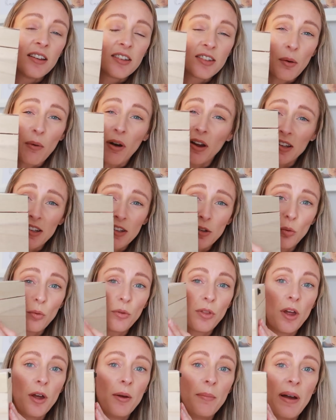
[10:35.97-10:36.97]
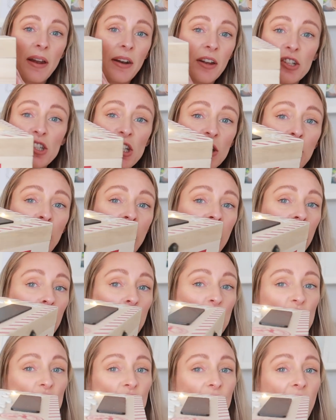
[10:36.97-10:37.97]
So I saw them and I just picked
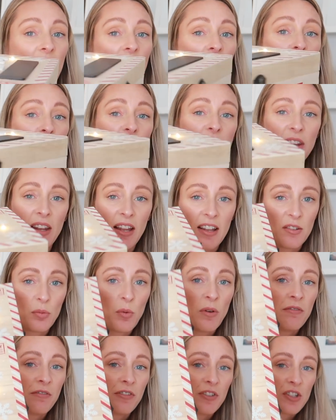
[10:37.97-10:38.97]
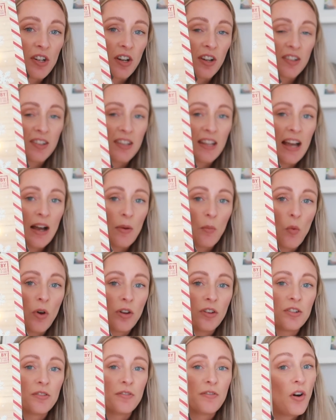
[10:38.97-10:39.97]
them straight up. So that's one for Darcy and
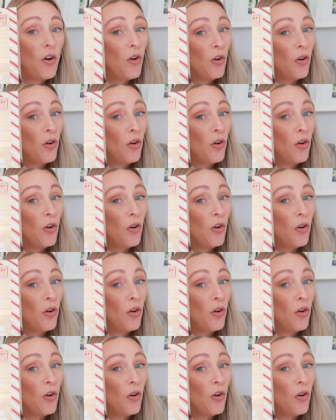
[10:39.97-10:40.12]
one for